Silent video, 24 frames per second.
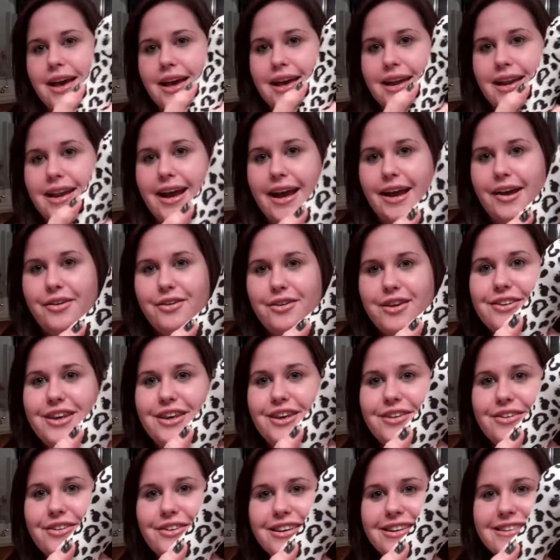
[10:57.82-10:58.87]
And how
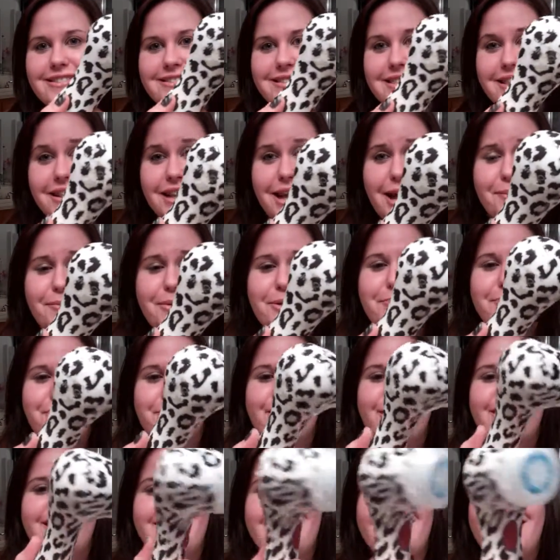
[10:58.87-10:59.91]
cute is the leopard
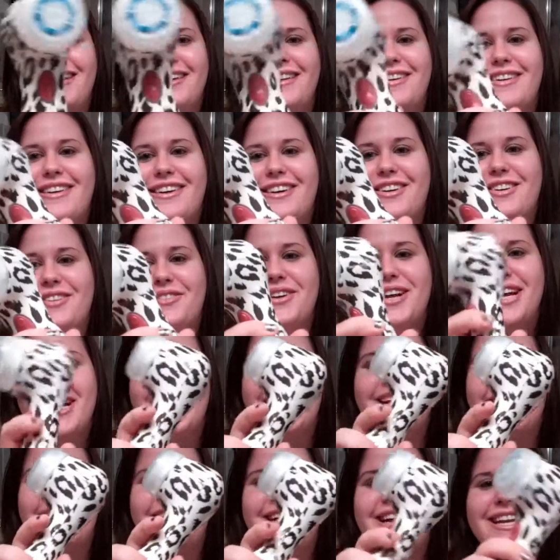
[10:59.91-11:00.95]
print? Oh
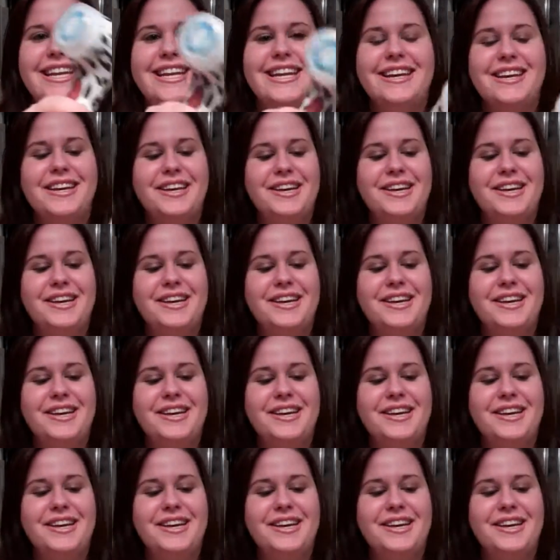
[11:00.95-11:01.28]
God.